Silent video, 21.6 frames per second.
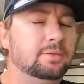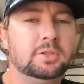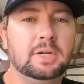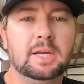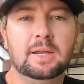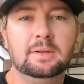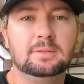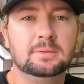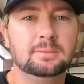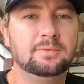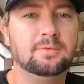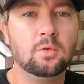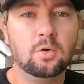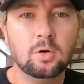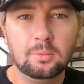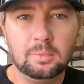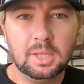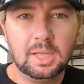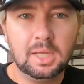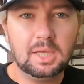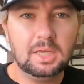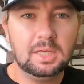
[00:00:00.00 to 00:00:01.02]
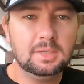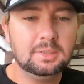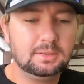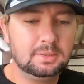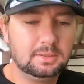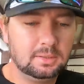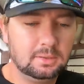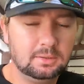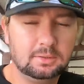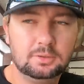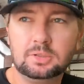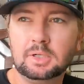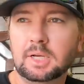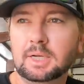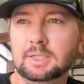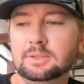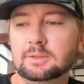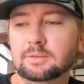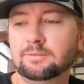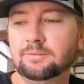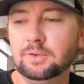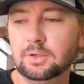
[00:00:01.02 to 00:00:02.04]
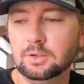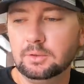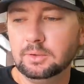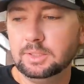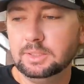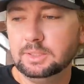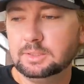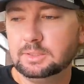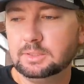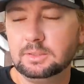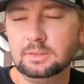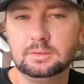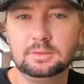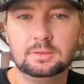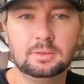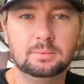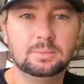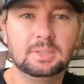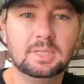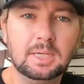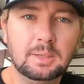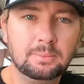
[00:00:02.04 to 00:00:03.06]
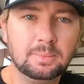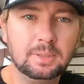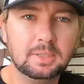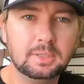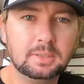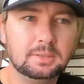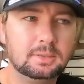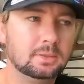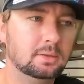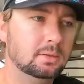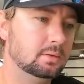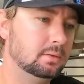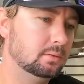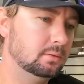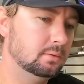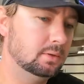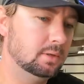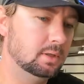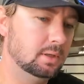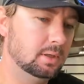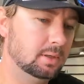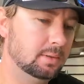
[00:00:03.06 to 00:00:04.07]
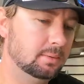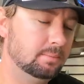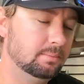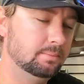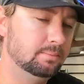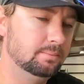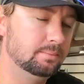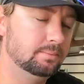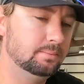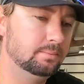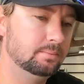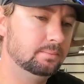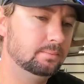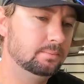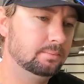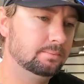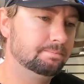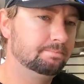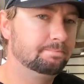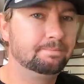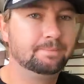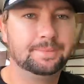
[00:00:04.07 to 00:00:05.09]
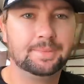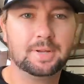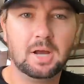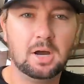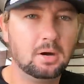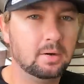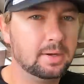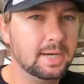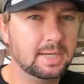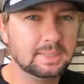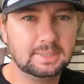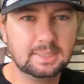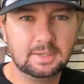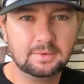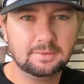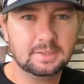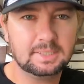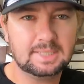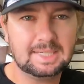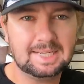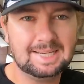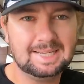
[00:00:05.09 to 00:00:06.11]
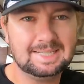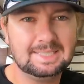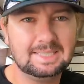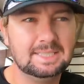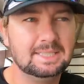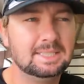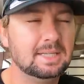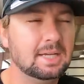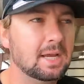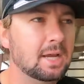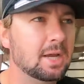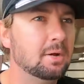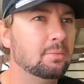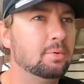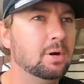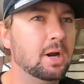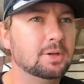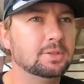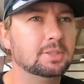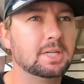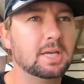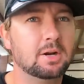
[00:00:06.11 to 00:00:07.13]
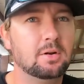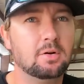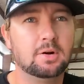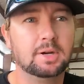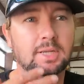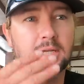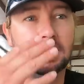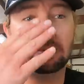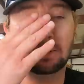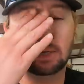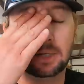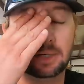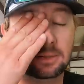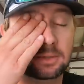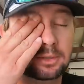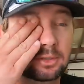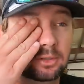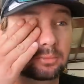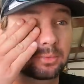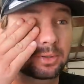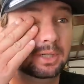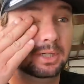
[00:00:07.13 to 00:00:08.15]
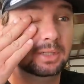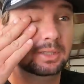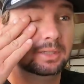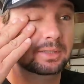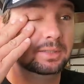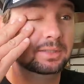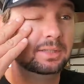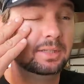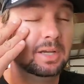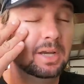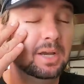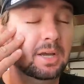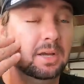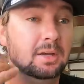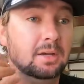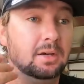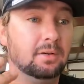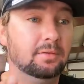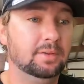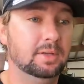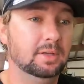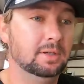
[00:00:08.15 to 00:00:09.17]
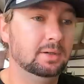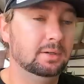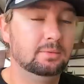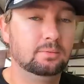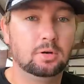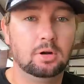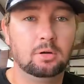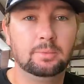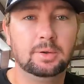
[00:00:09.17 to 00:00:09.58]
tried some four blades, tried some Furies, some Tempests, all kinds of different sizes. Props are kind of hard to get right now too because of the